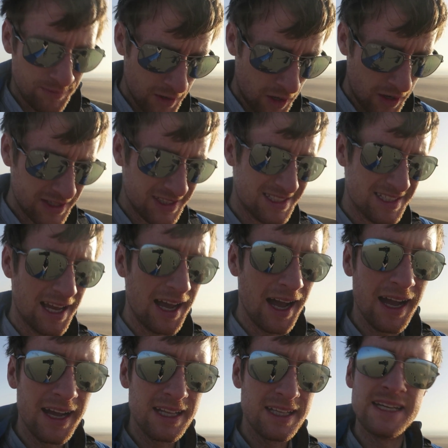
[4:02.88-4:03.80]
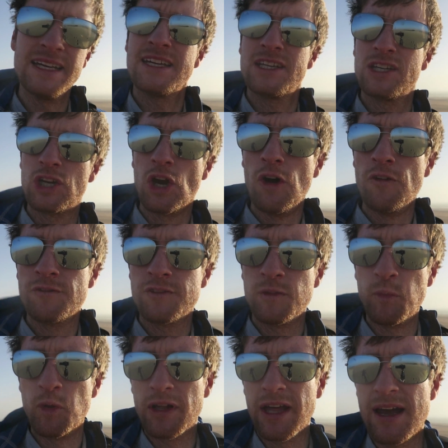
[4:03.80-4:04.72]
I'm not entirely
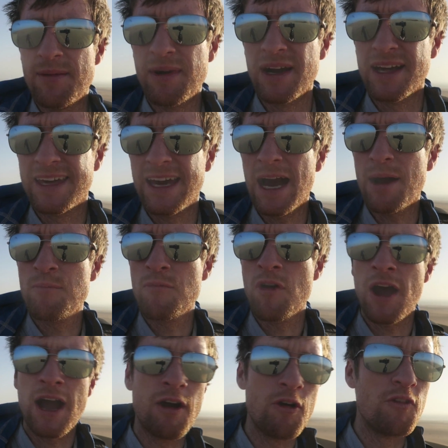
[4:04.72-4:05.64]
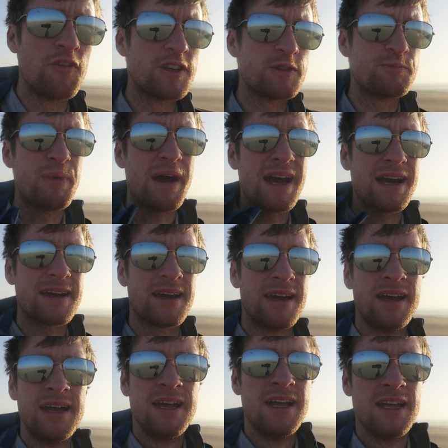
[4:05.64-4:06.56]
comfortable getting my camera out of its
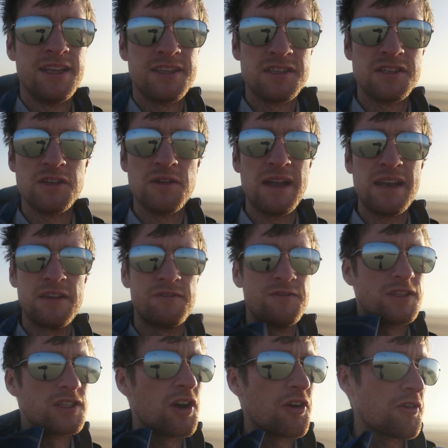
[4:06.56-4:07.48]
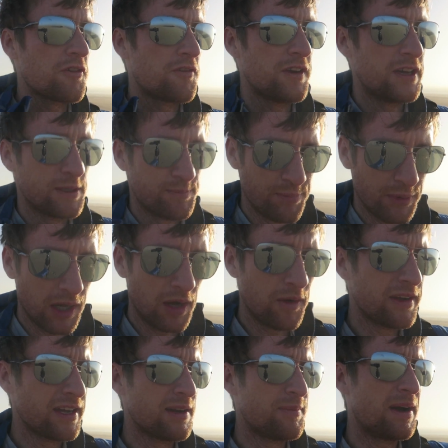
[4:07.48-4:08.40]
bag to do any photography. It's
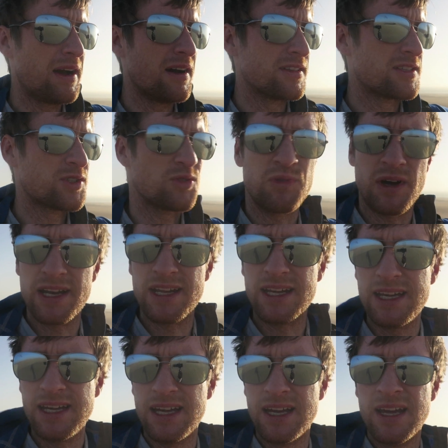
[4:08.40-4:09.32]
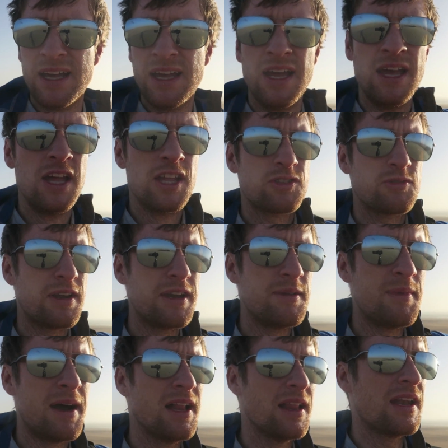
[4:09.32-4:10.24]
blowing about a 20
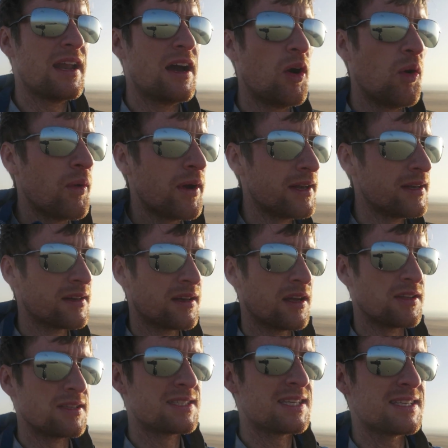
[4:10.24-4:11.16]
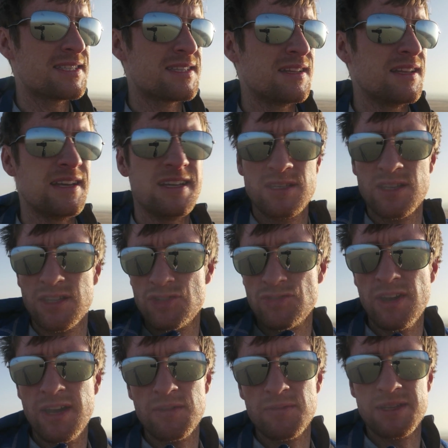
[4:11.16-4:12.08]
mile an hour wind consistently. It's the
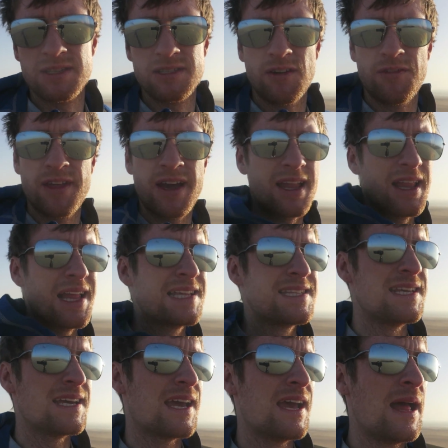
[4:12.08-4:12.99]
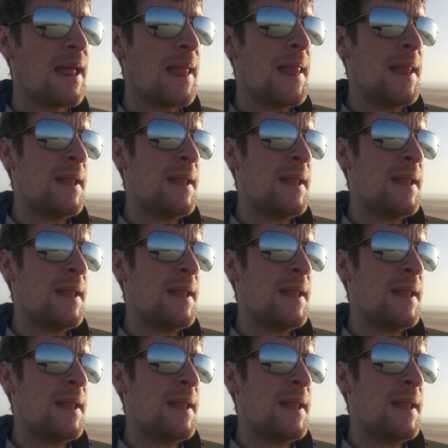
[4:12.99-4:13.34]
trade winds off the Atlantic.